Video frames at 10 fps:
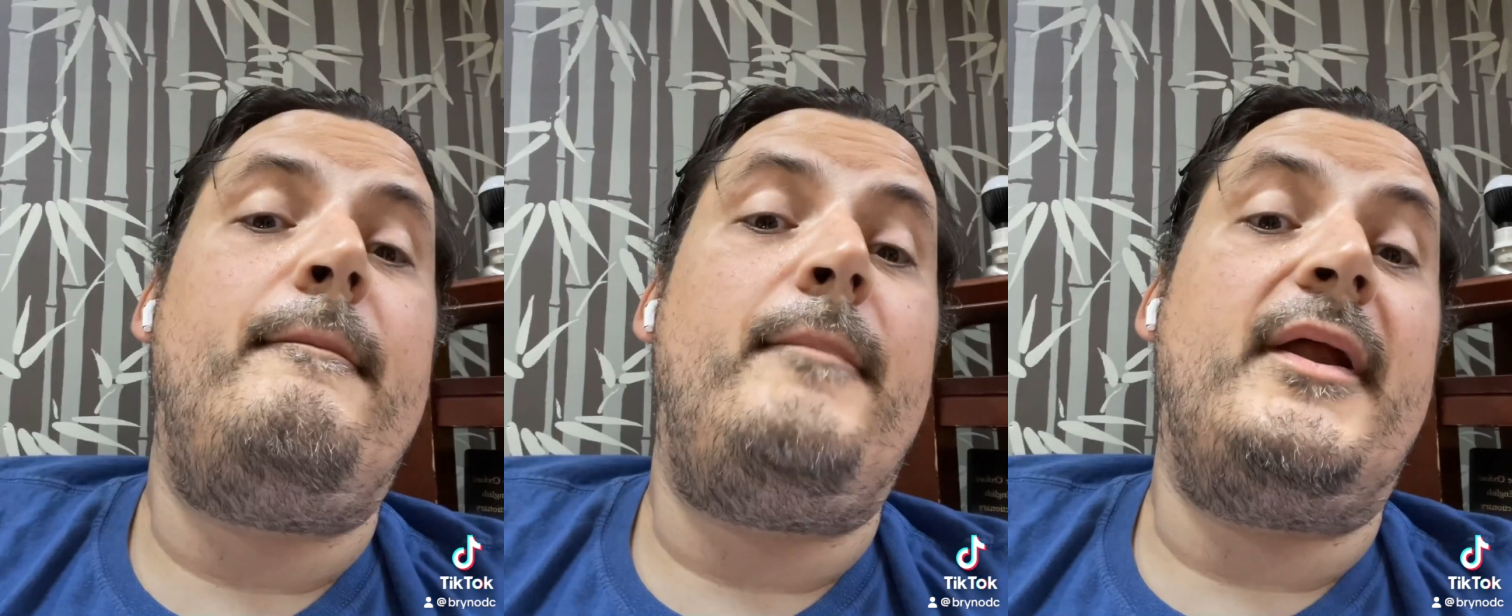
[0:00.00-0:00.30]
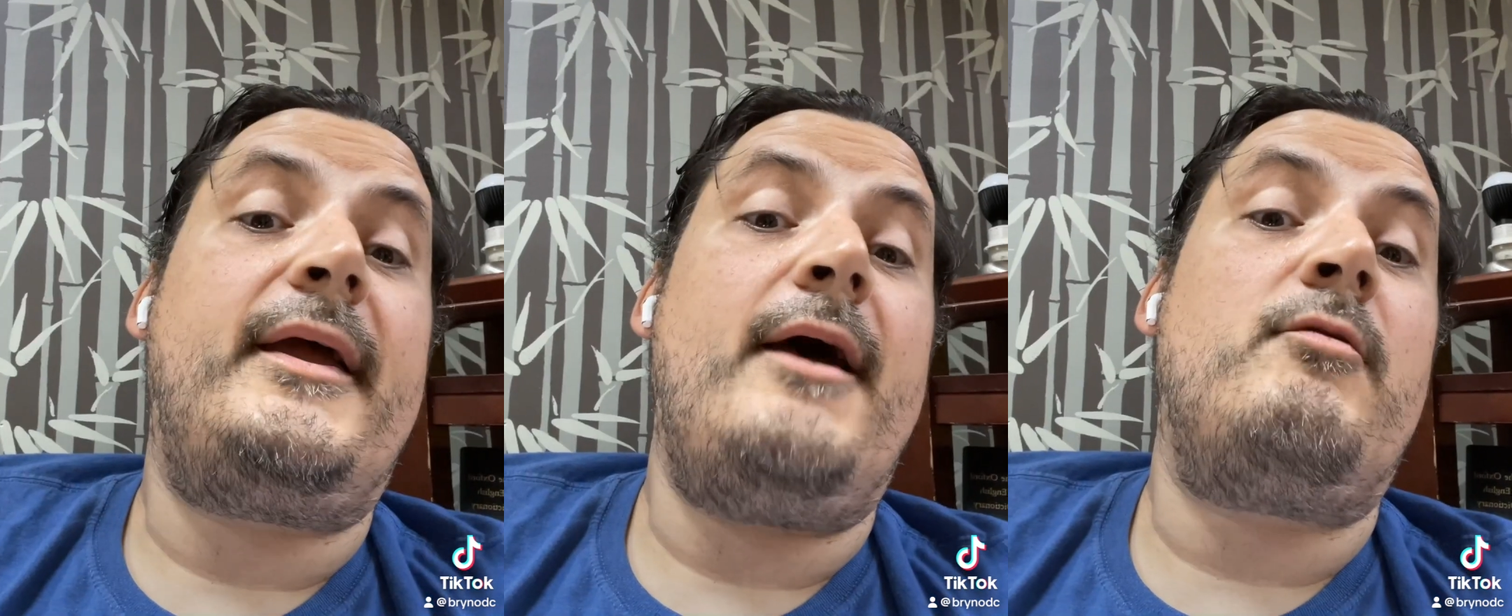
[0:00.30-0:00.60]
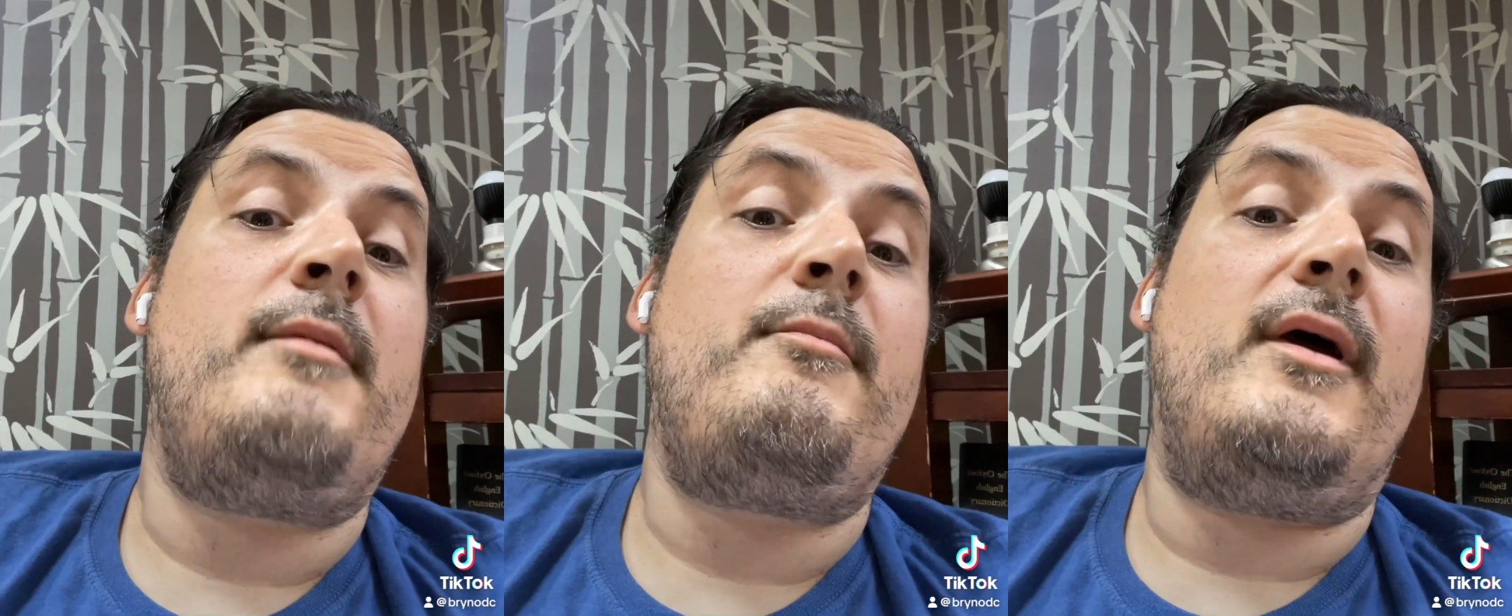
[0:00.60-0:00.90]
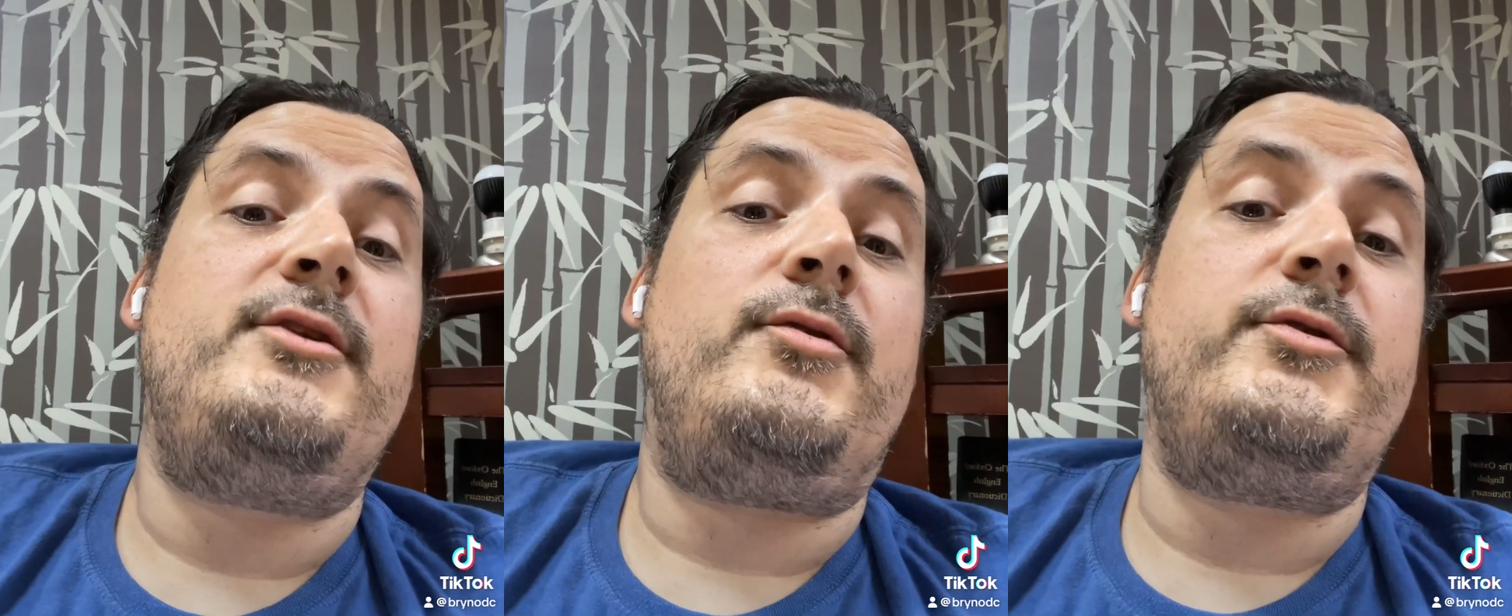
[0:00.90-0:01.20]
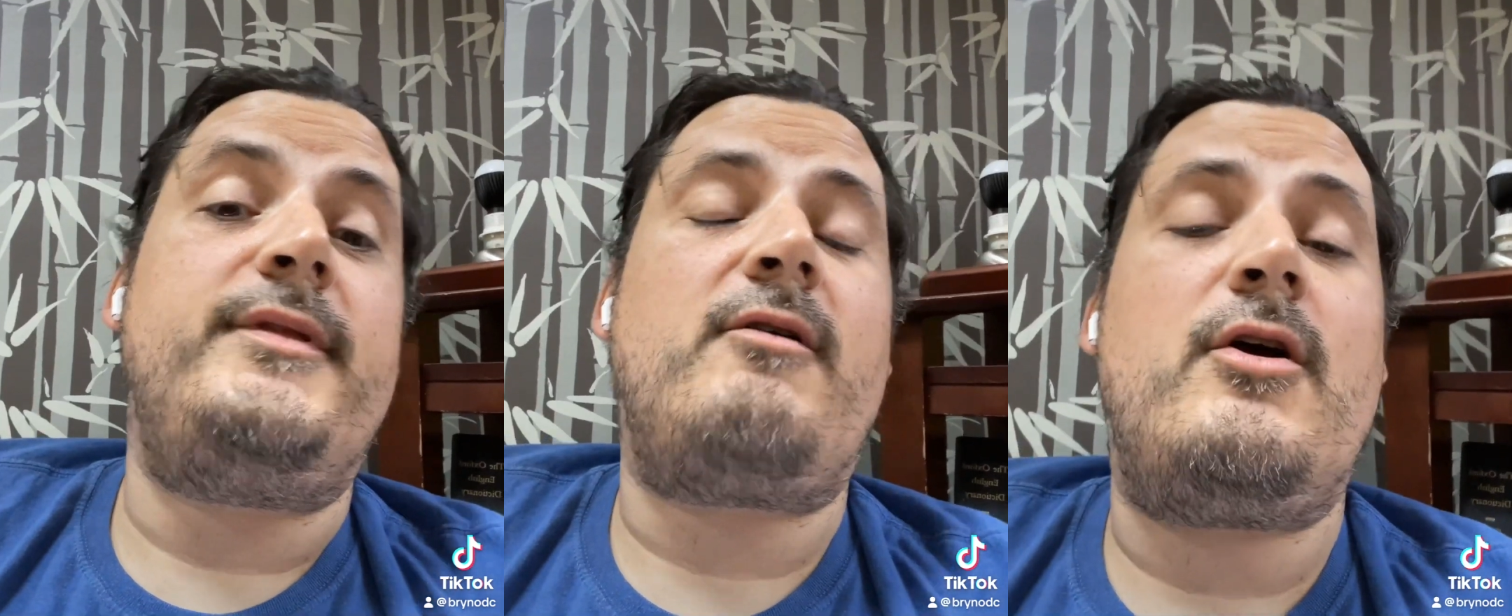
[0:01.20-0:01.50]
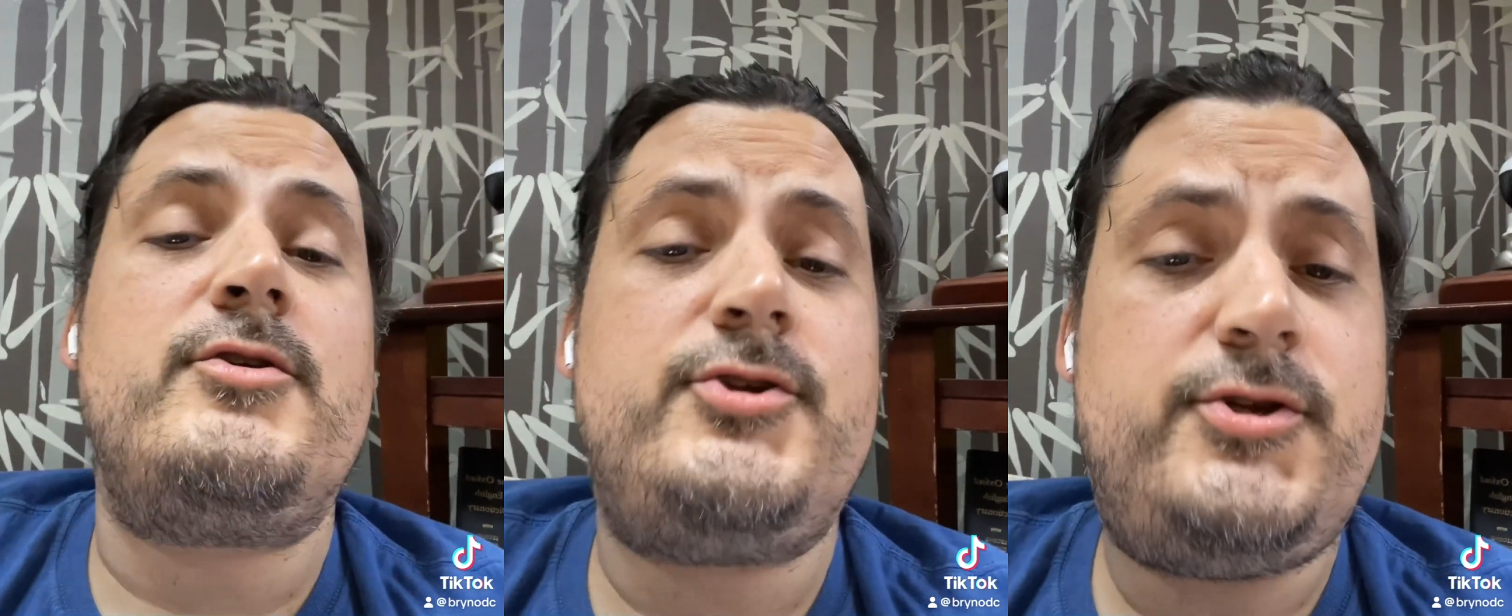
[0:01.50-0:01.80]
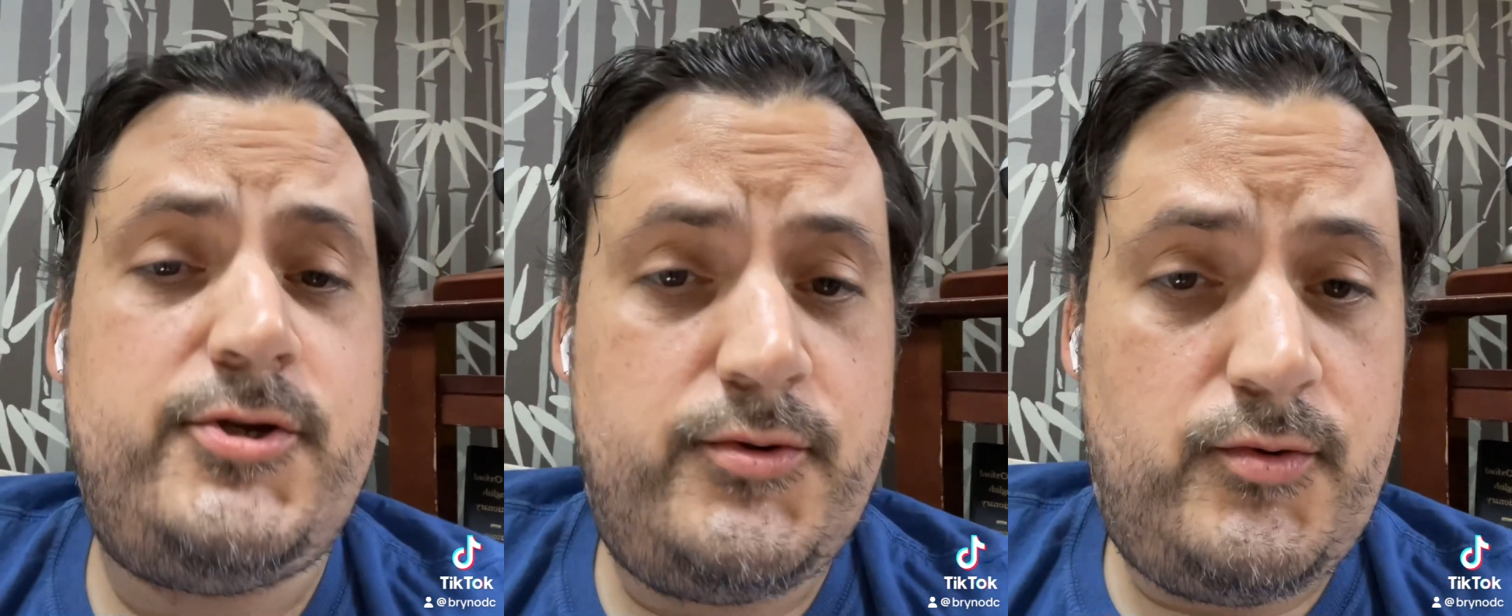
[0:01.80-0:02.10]
But again, remember, I told you there are
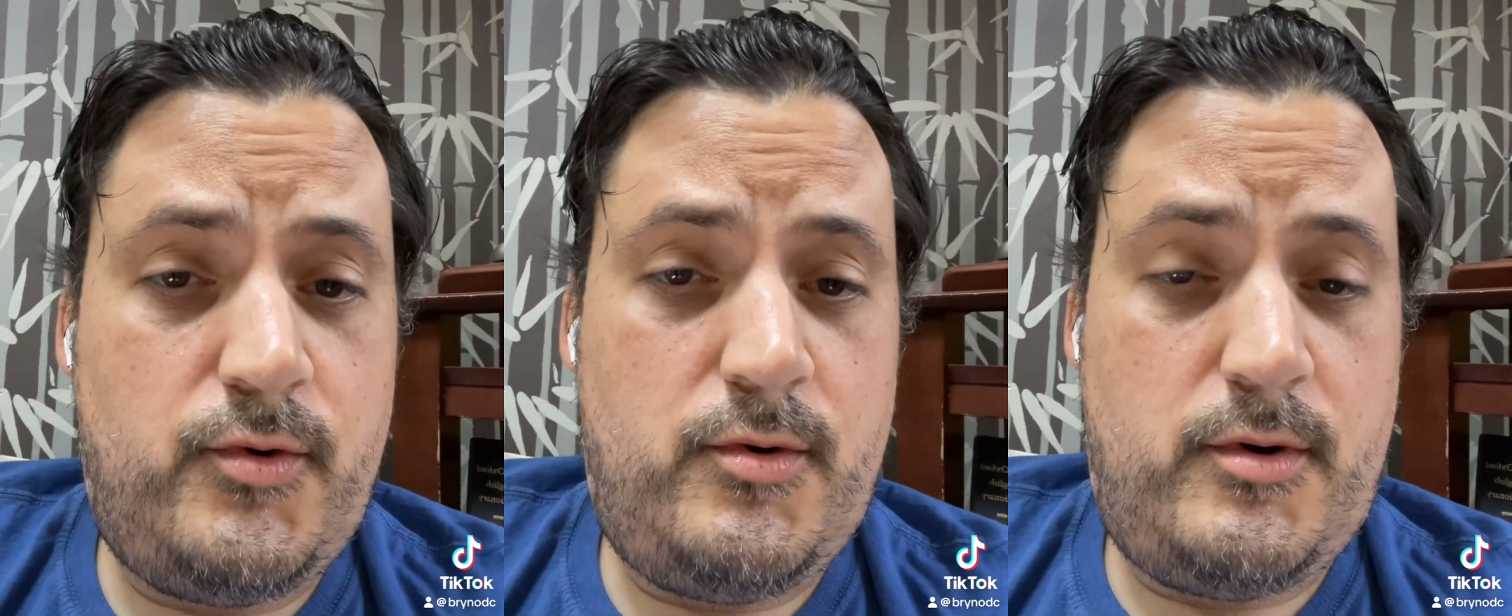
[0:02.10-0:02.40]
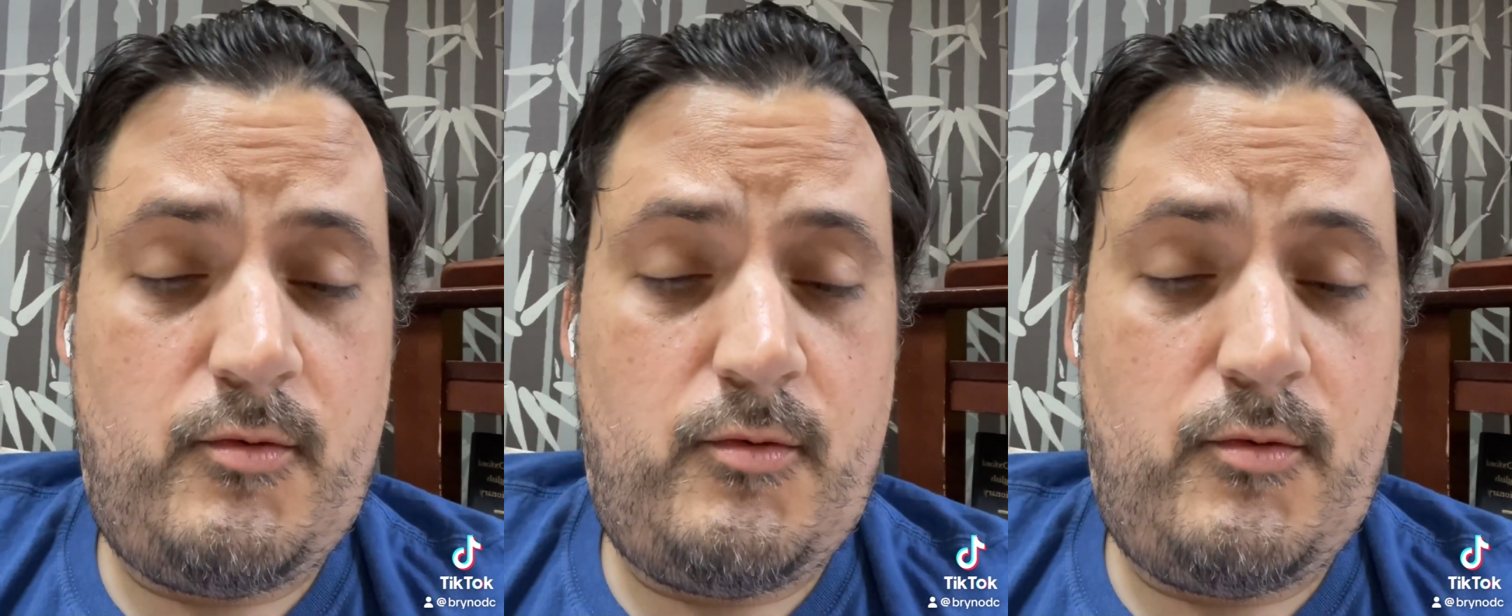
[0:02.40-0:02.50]
two